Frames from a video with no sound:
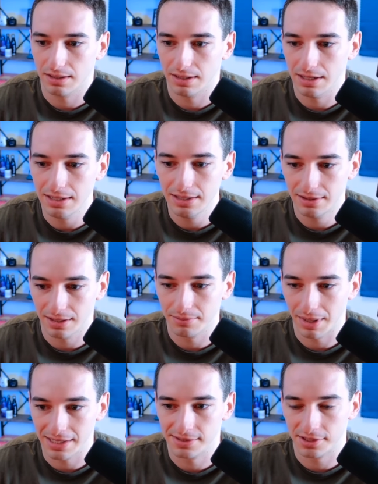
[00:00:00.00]
anything
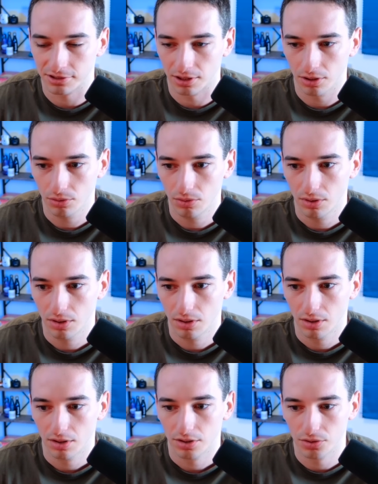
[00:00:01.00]
by 0,
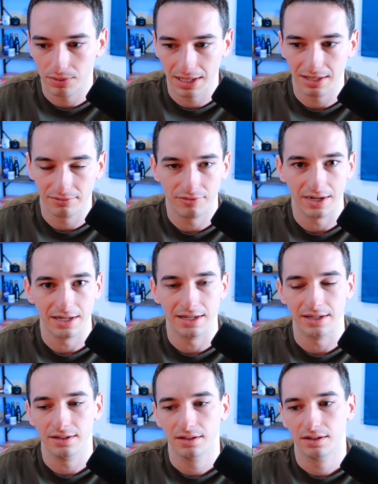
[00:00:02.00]
you get
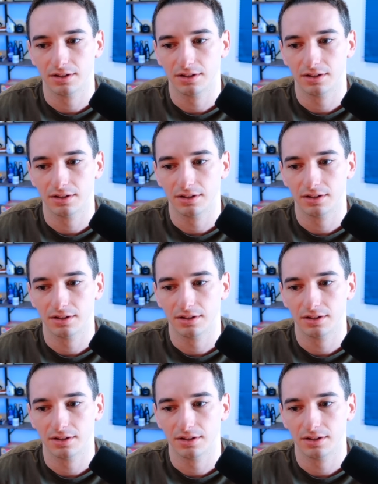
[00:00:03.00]
infinity,